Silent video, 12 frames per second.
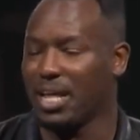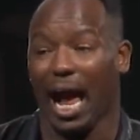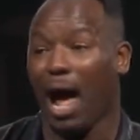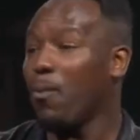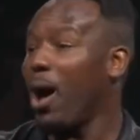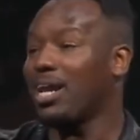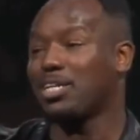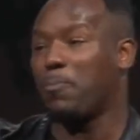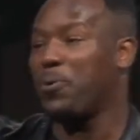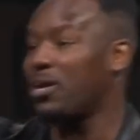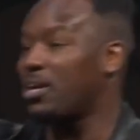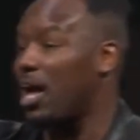Like I wanted to
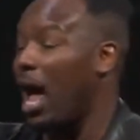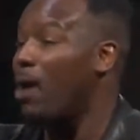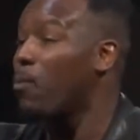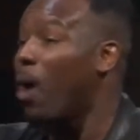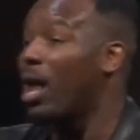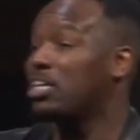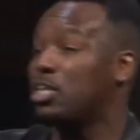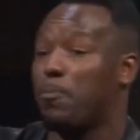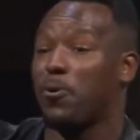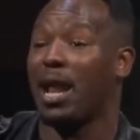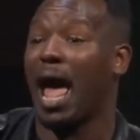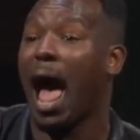put an, I wanted to
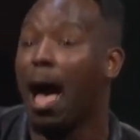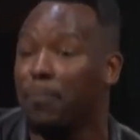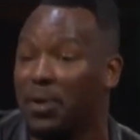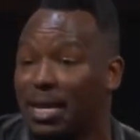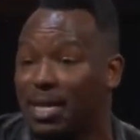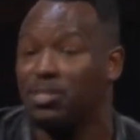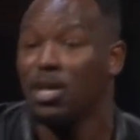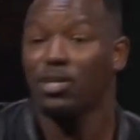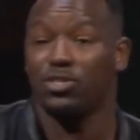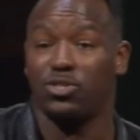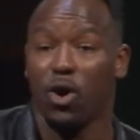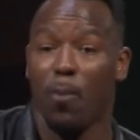put happiness
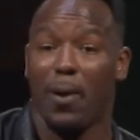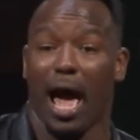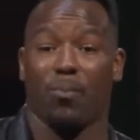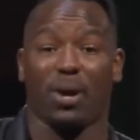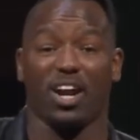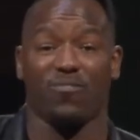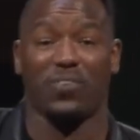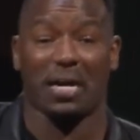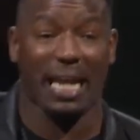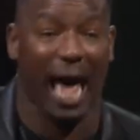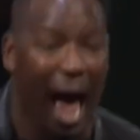so bad. We're going to find